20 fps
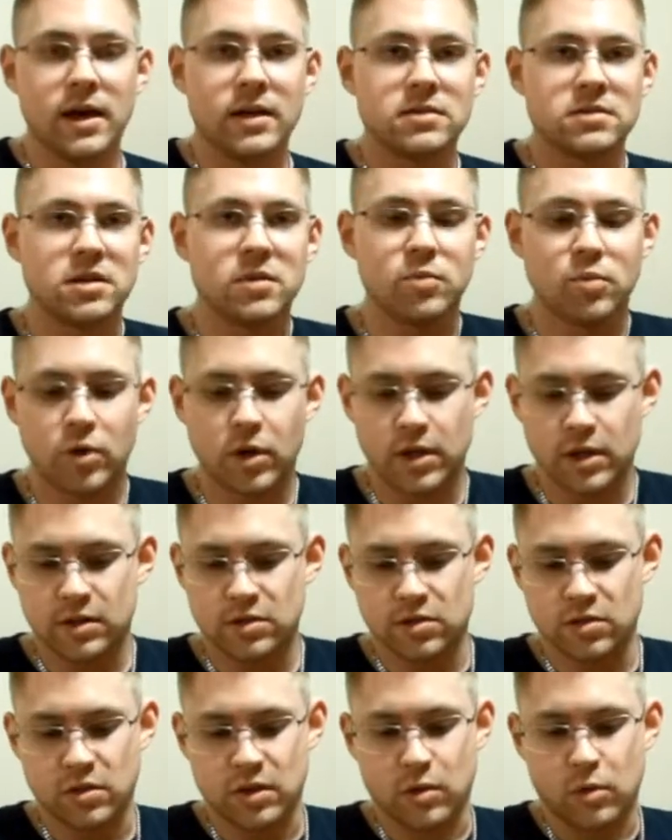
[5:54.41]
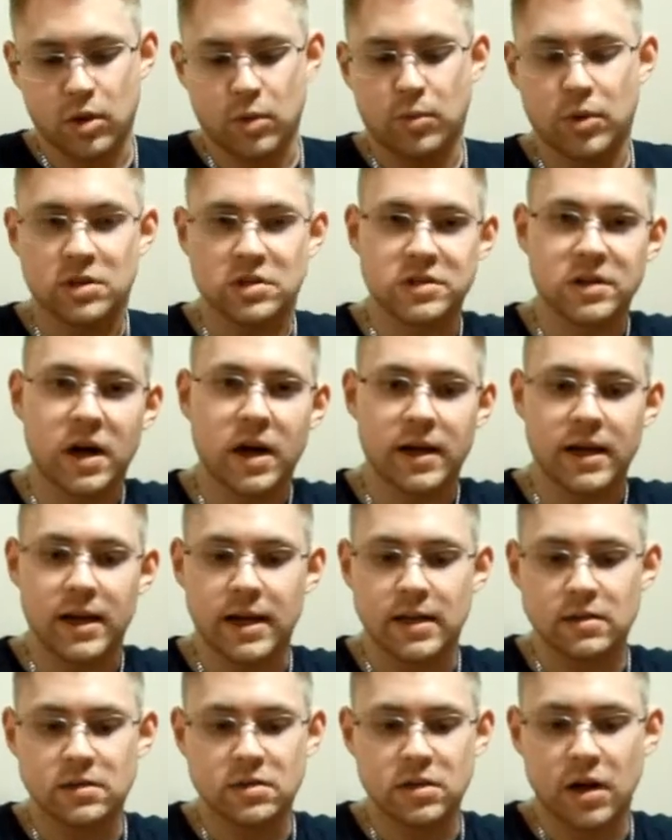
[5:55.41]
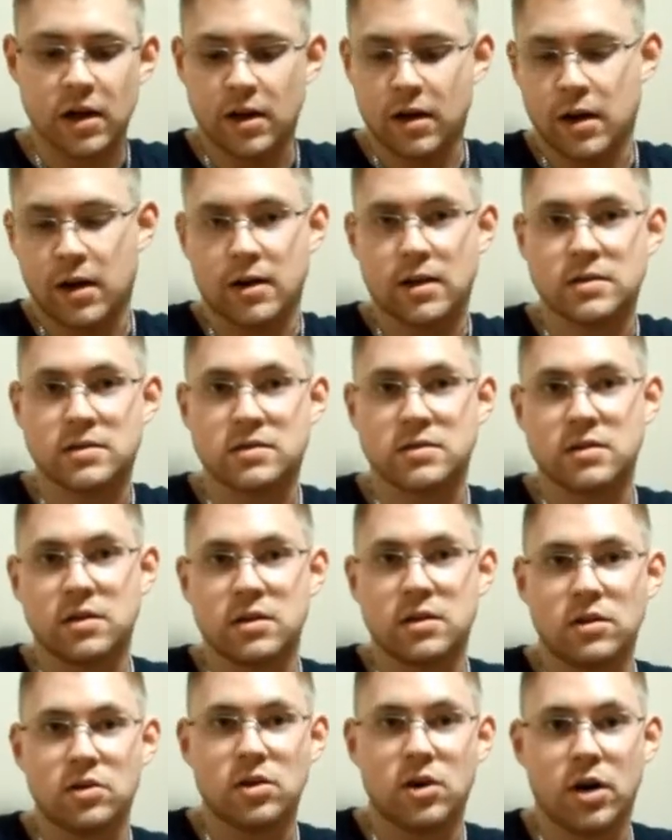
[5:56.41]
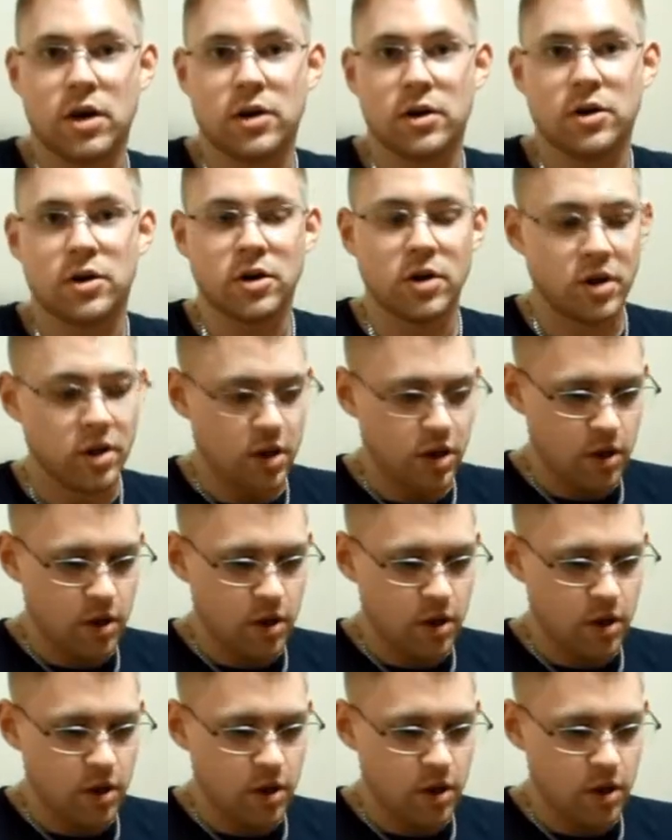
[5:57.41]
At some point, I certainly want to put a stockade stock on because it's a little longer.